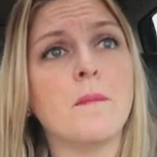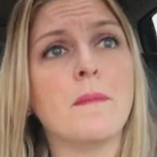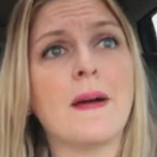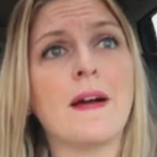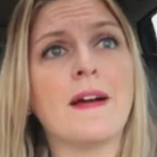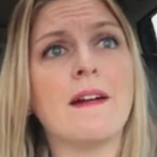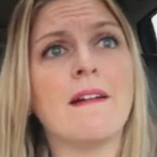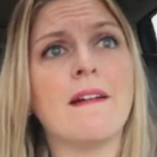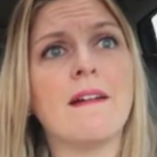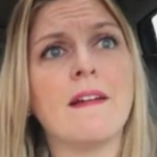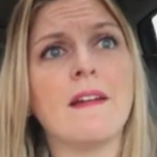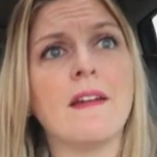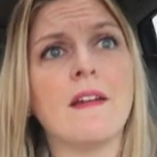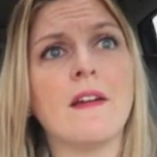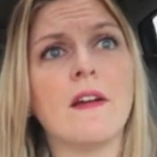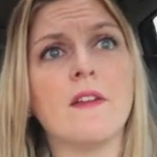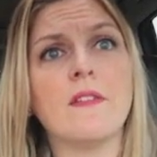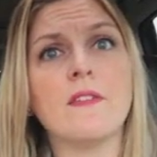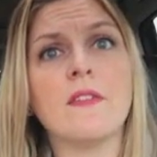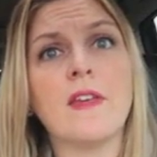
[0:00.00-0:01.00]

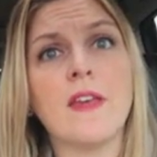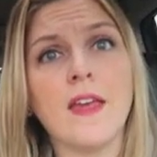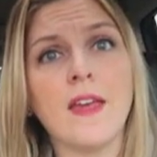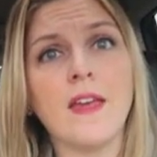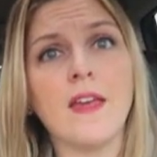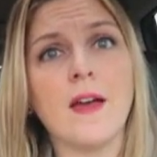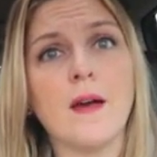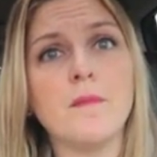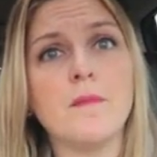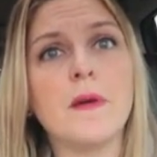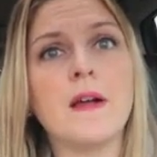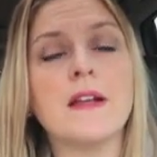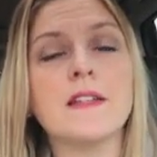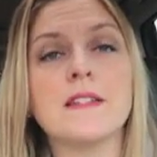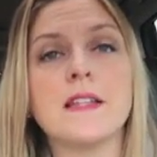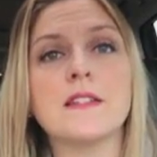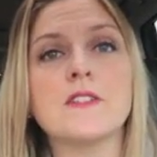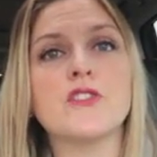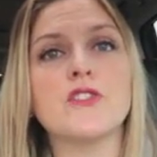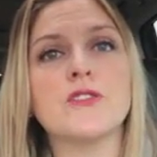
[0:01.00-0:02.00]
by CAAHEP,
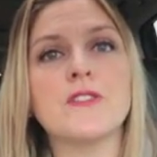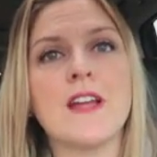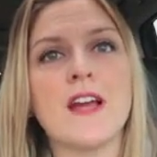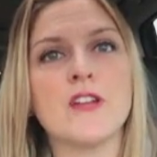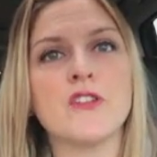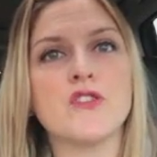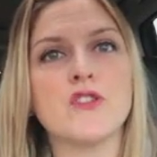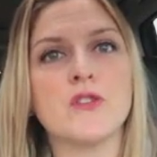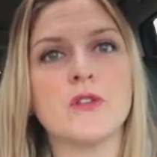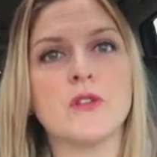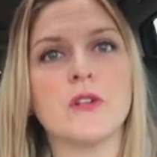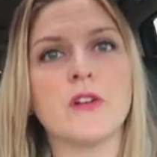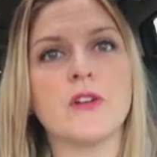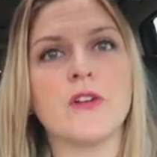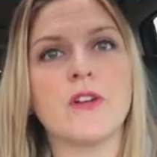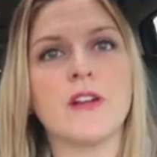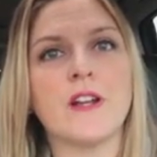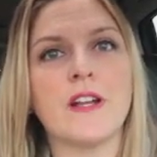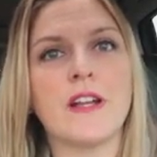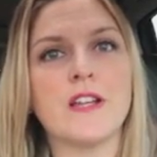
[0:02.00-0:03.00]
because that's your national
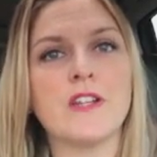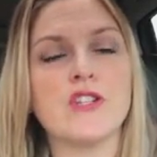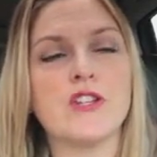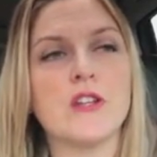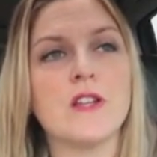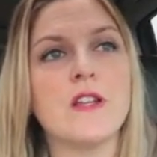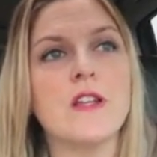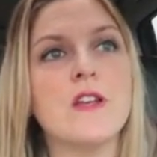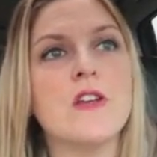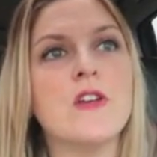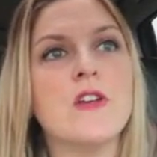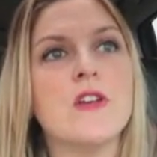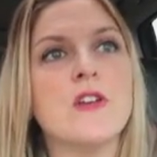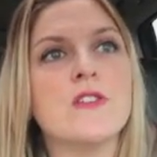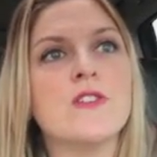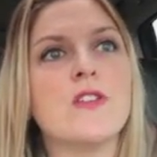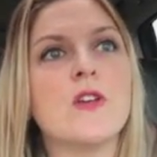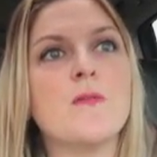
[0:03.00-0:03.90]
accreditation.